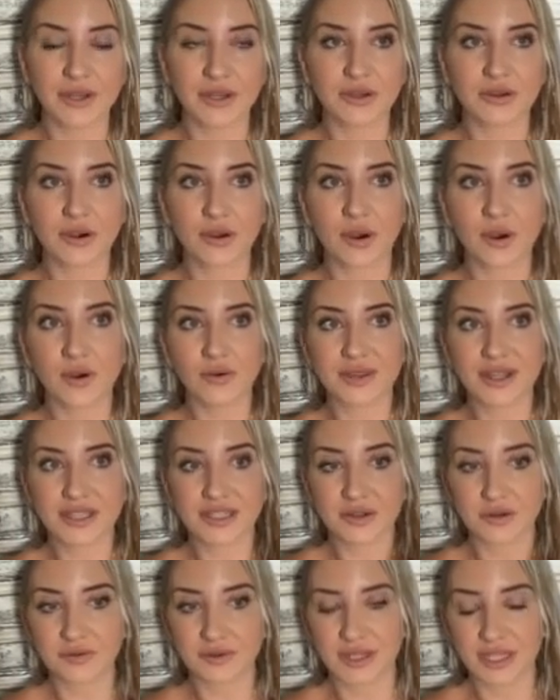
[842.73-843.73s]
And when you go, oh,
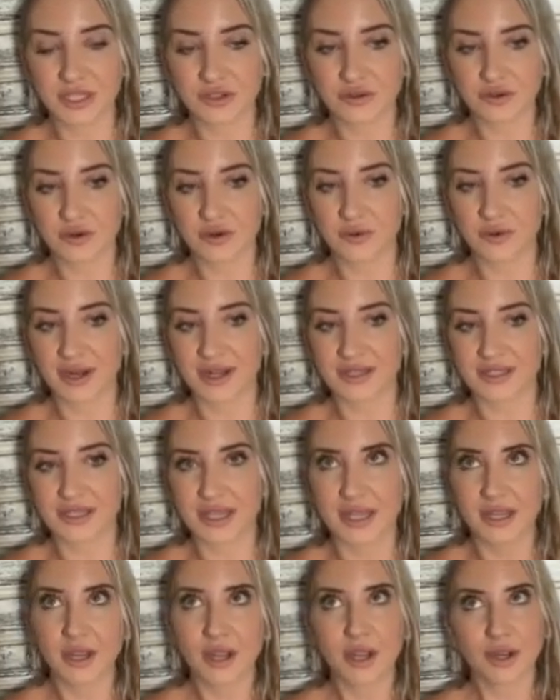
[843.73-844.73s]
that's not really true, when I
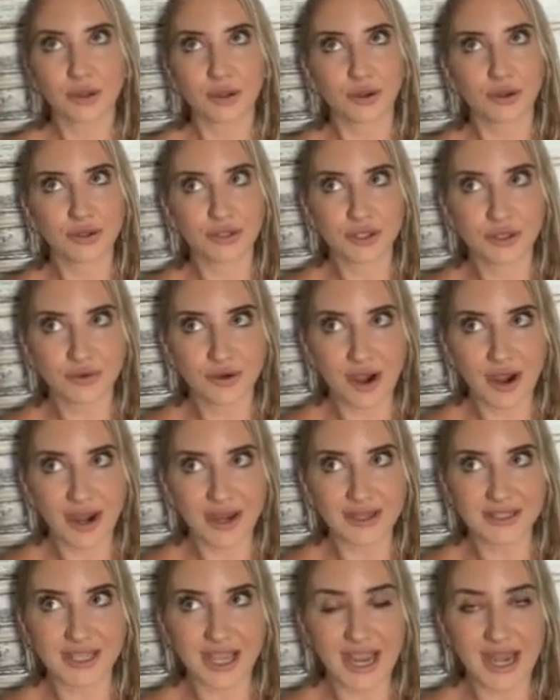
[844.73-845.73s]
say close your
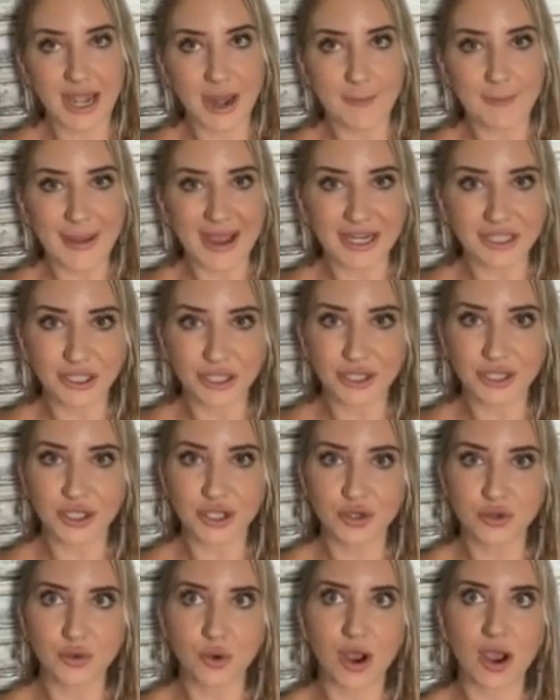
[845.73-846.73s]
eyes and imagine
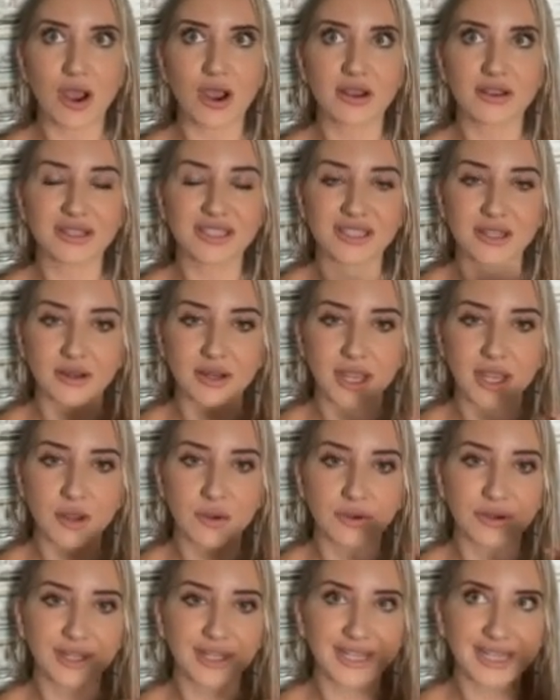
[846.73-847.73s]
you are
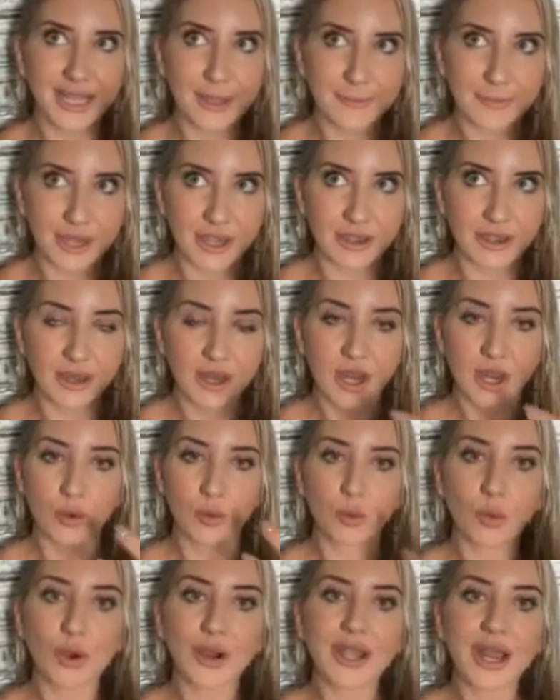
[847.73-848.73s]
sucking on a lemon,
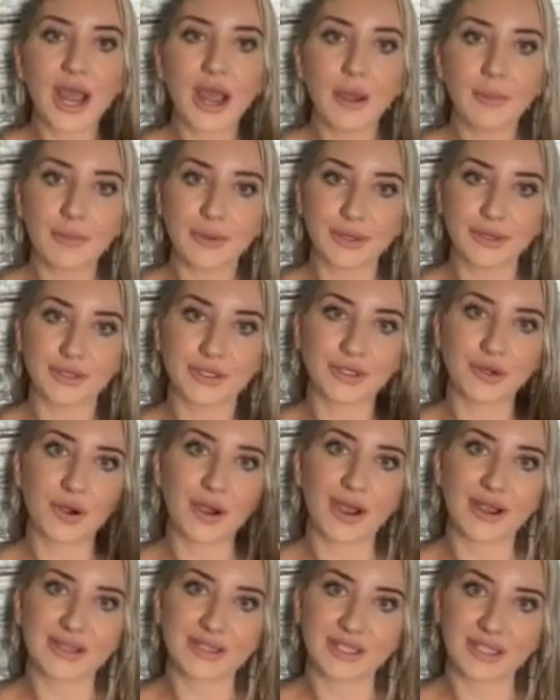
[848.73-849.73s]
what happens?
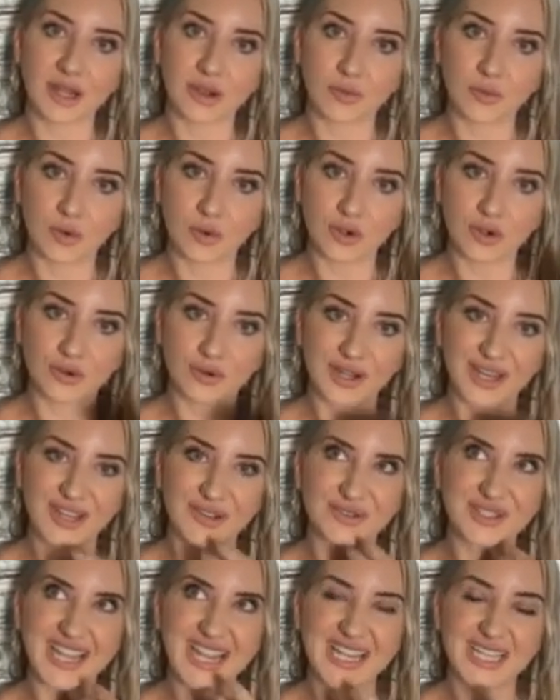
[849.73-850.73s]
Your eyes start watering.
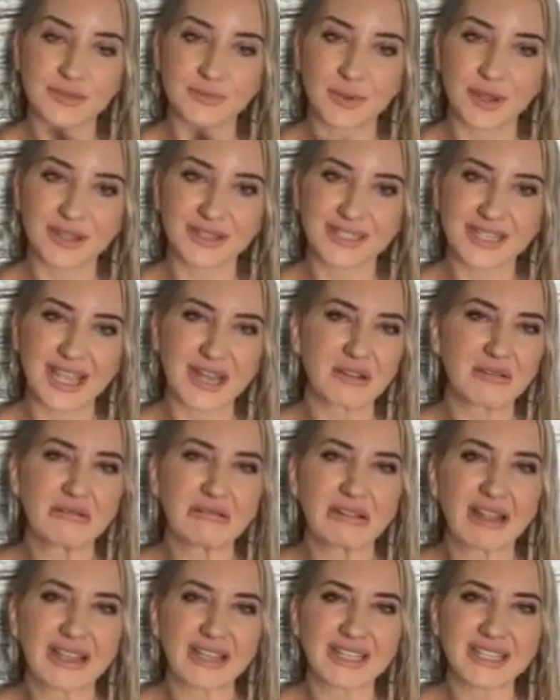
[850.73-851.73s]
Your taste buds get
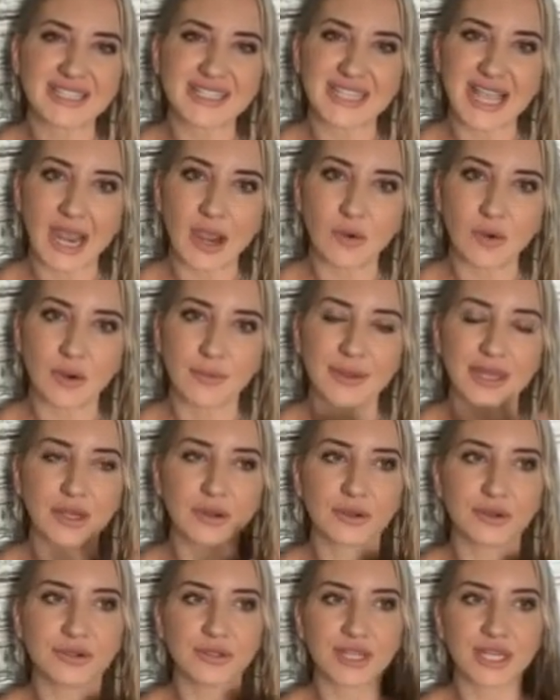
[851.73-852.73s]
all like sour
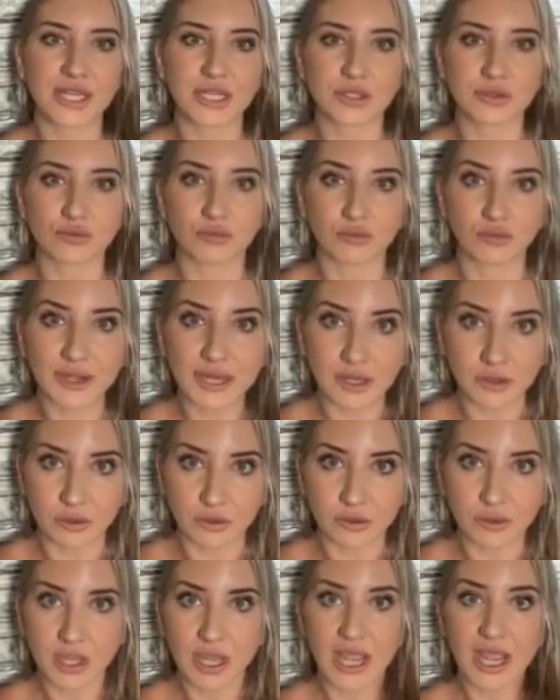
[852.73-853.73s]
because it's
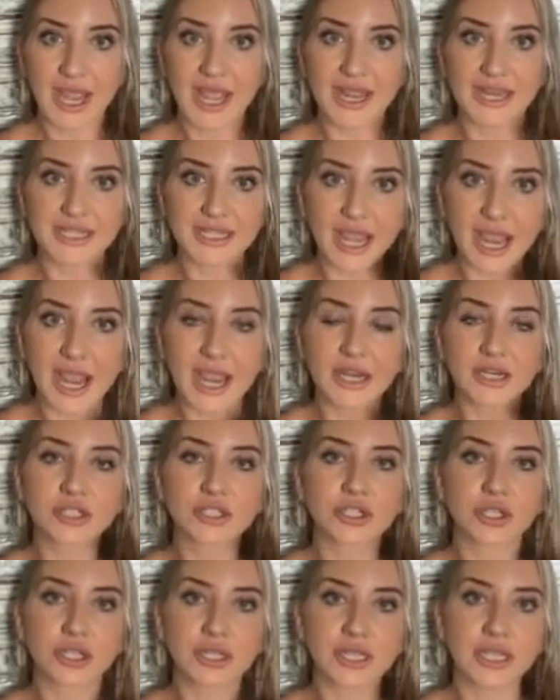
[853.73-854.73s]
real. It's
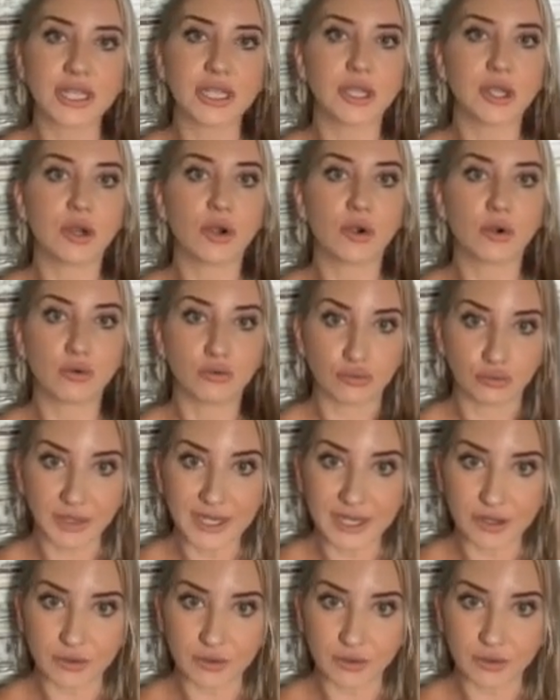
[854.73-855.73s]
actually
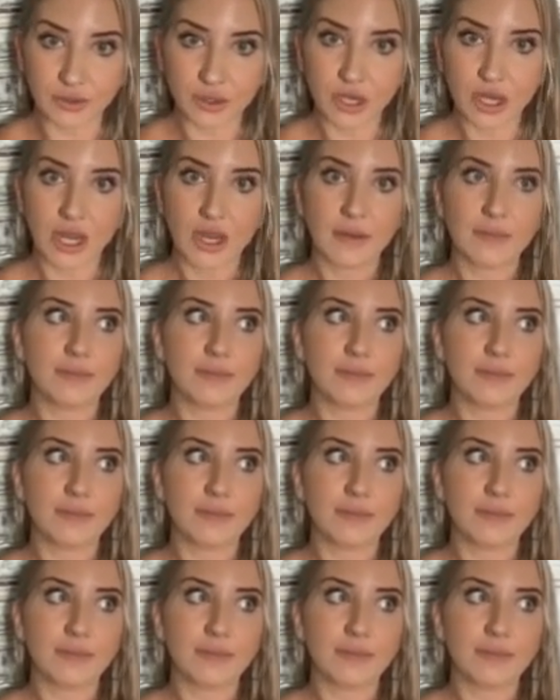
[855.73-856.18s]
real.